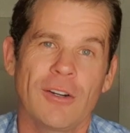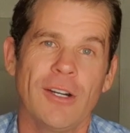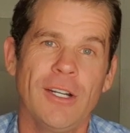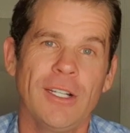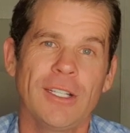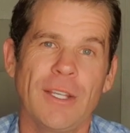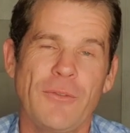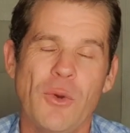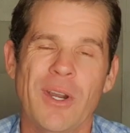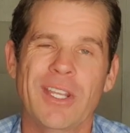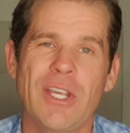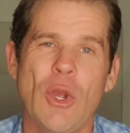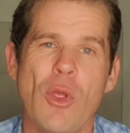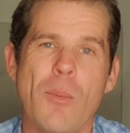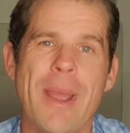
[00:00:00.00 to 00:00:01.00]
right? If you want to
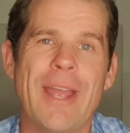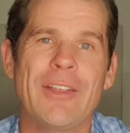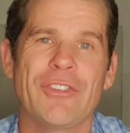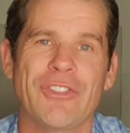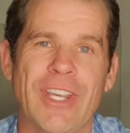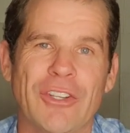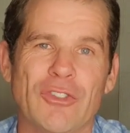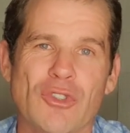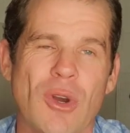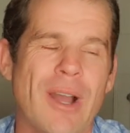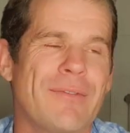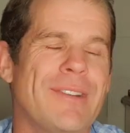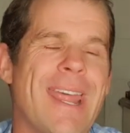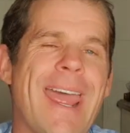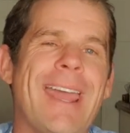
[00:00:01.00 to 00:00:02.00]
kill a man's sex drive,
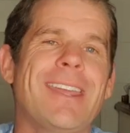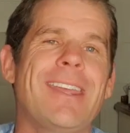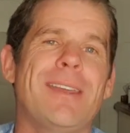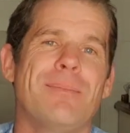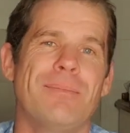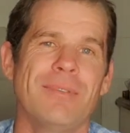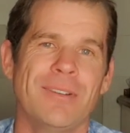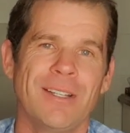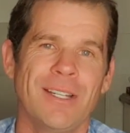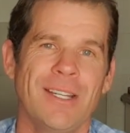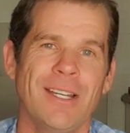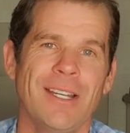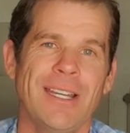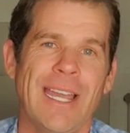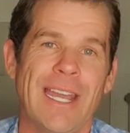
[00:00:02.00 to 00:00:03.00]
nag him,
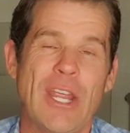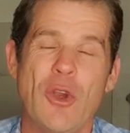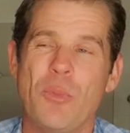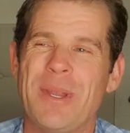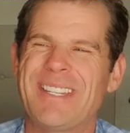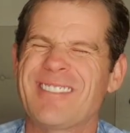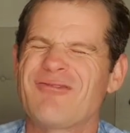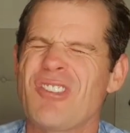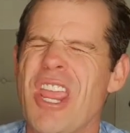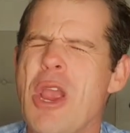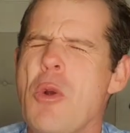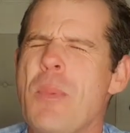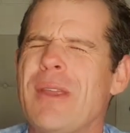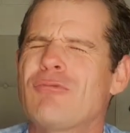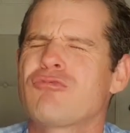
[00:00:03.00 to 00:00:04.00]
and he'll
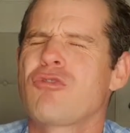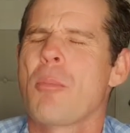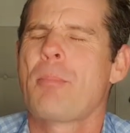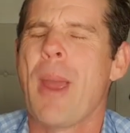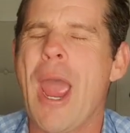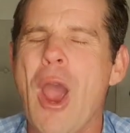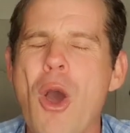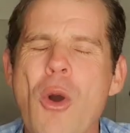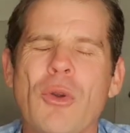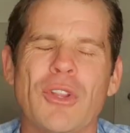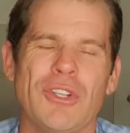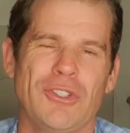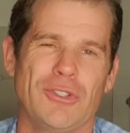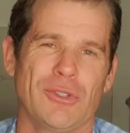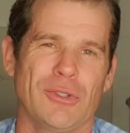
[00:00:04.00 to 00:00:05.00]
be repelled
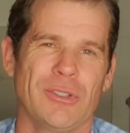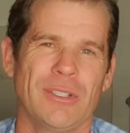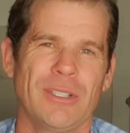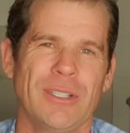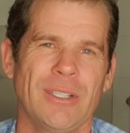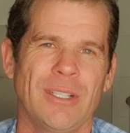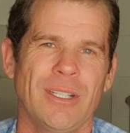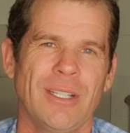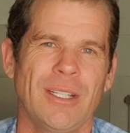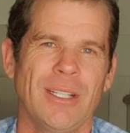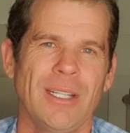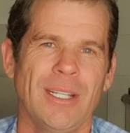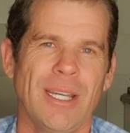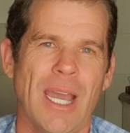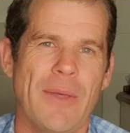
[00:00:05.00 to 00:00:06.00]
at you.
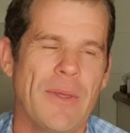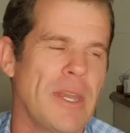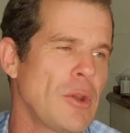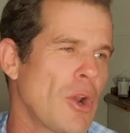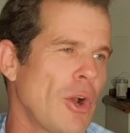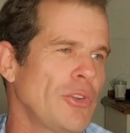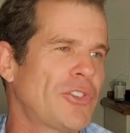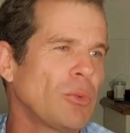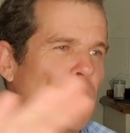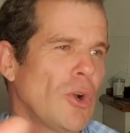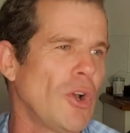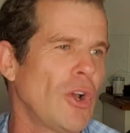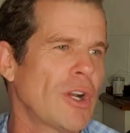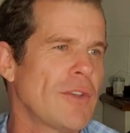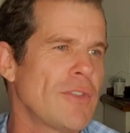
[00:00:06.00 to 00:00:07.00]
And then he goes to
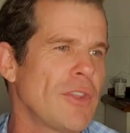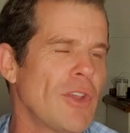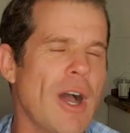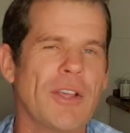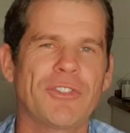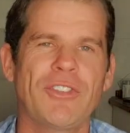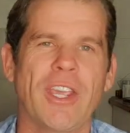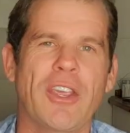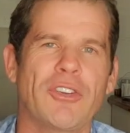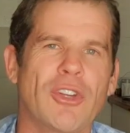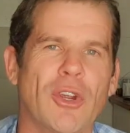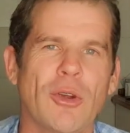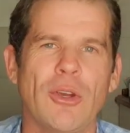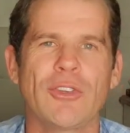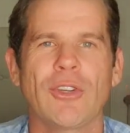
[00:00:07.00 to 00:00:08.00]
work, and the nice
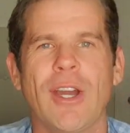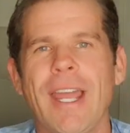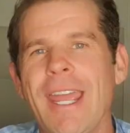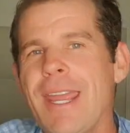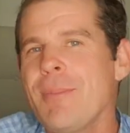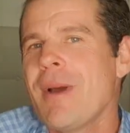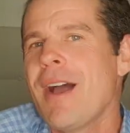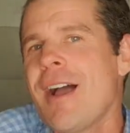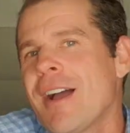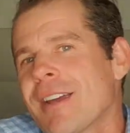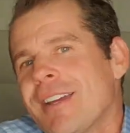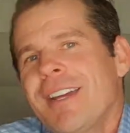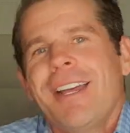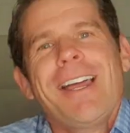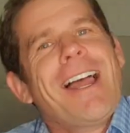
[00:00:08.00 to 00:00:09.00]
secretary is like, "Hey, Mark,
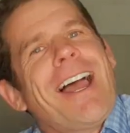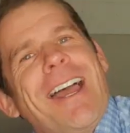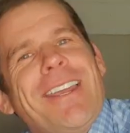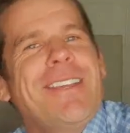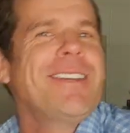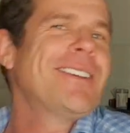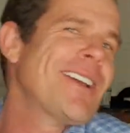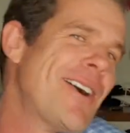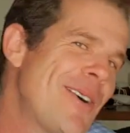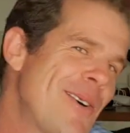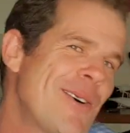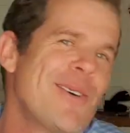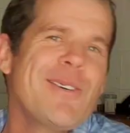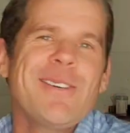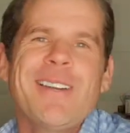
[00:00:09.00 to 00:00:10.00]
how you
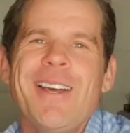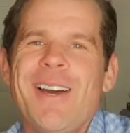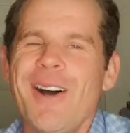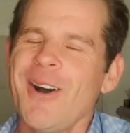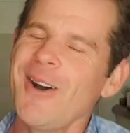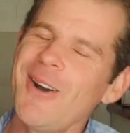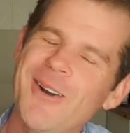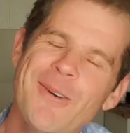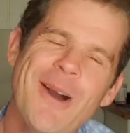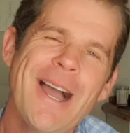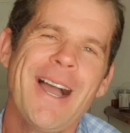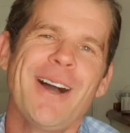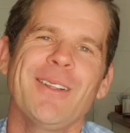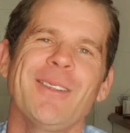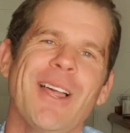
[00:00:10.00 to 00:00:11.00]
going? Oh,
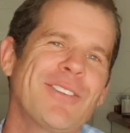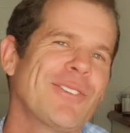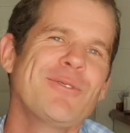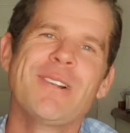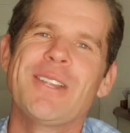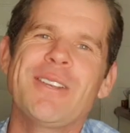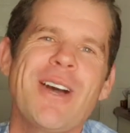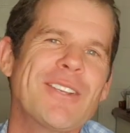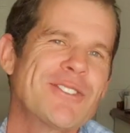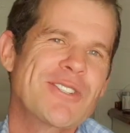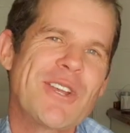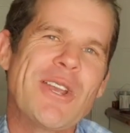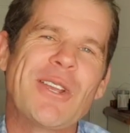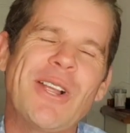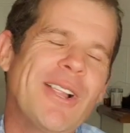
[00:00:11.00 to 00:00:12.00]
wow, that's a really nice
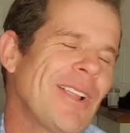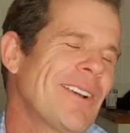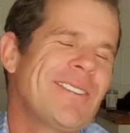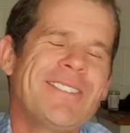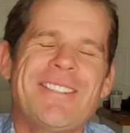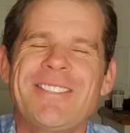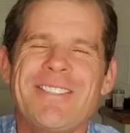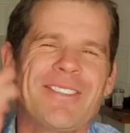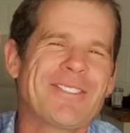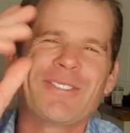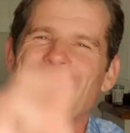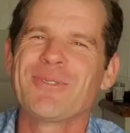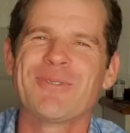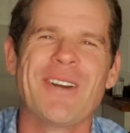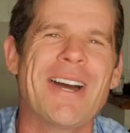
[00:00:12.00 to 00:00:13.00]
chick. Oh, he's so
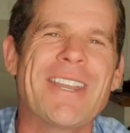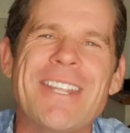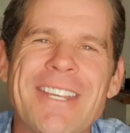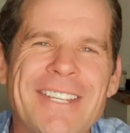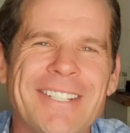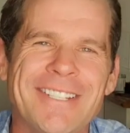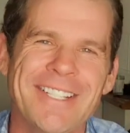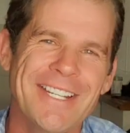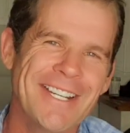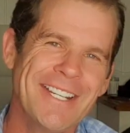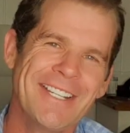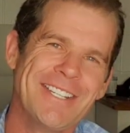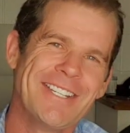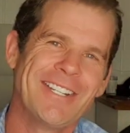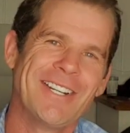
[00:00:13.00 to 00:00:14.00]
funny,
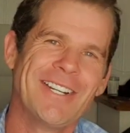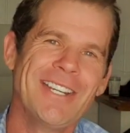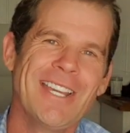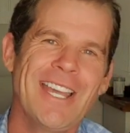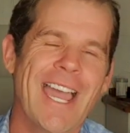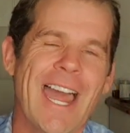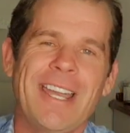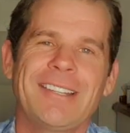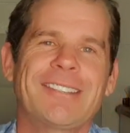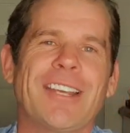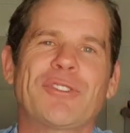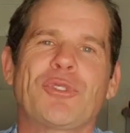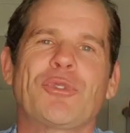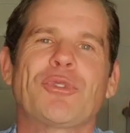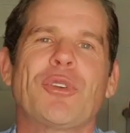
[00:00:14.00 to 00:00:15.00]
you know." And his
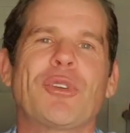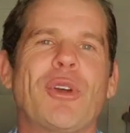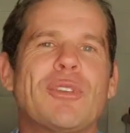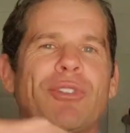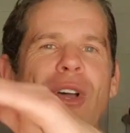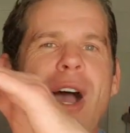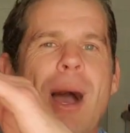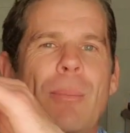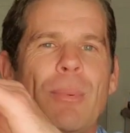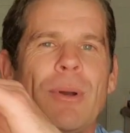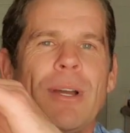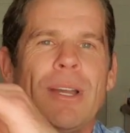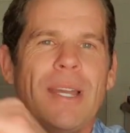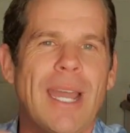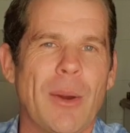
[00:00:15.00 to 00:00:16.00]
testosterone goes up.
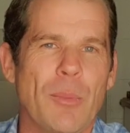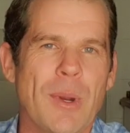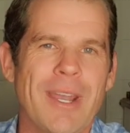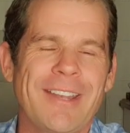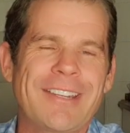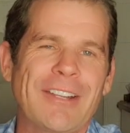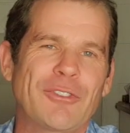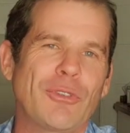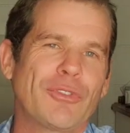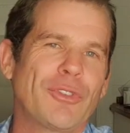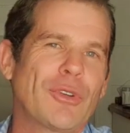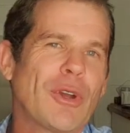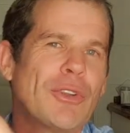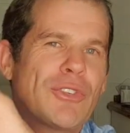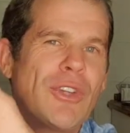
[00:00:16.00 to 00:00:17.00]
And when the
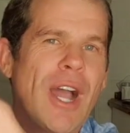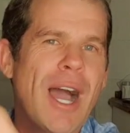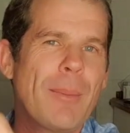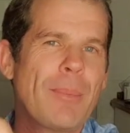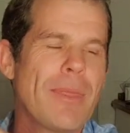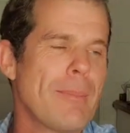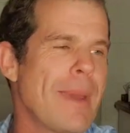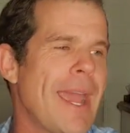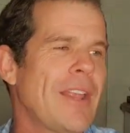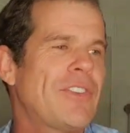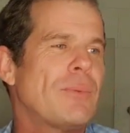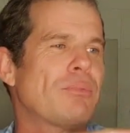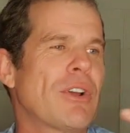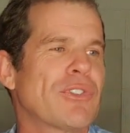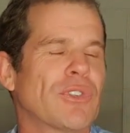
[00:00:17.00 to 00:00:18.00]
testosterone goes up and the man's in
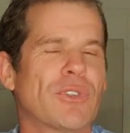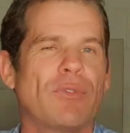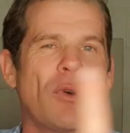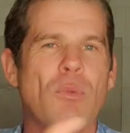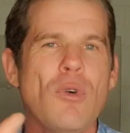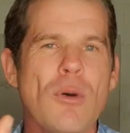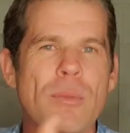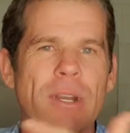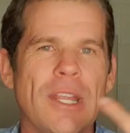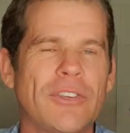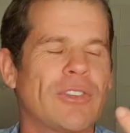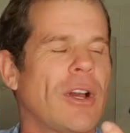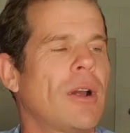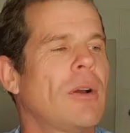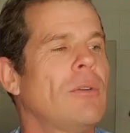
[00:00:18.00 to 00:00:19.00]
presence of a woman, he's
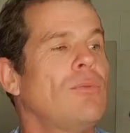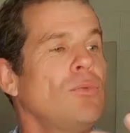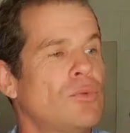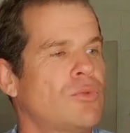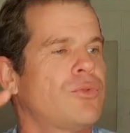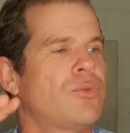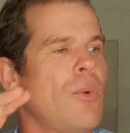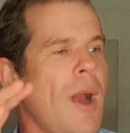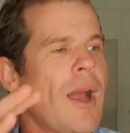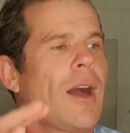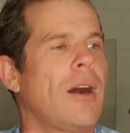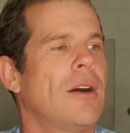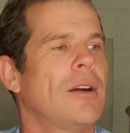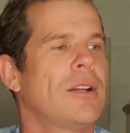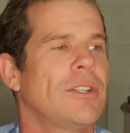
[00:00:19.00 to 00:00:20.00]
like, "Oof, wow,
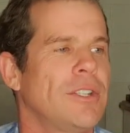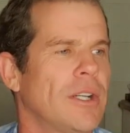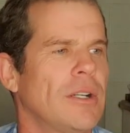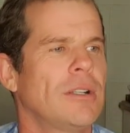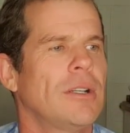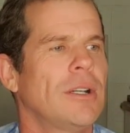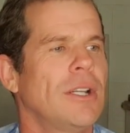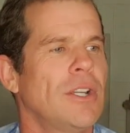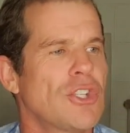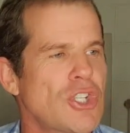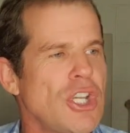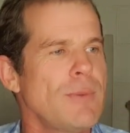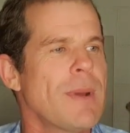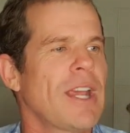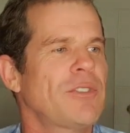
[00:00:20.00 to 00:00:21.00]
you know,
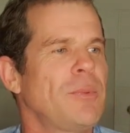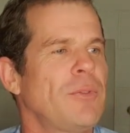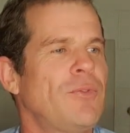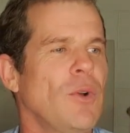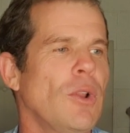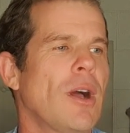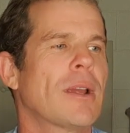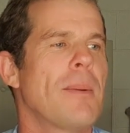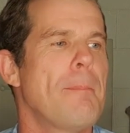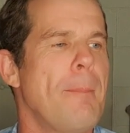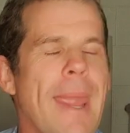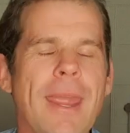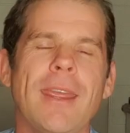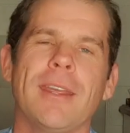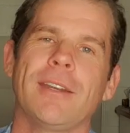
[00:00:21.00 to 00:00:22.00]
she makes me feel like a
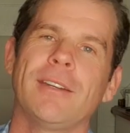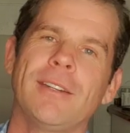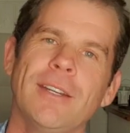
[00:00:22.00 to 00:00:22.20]
man,"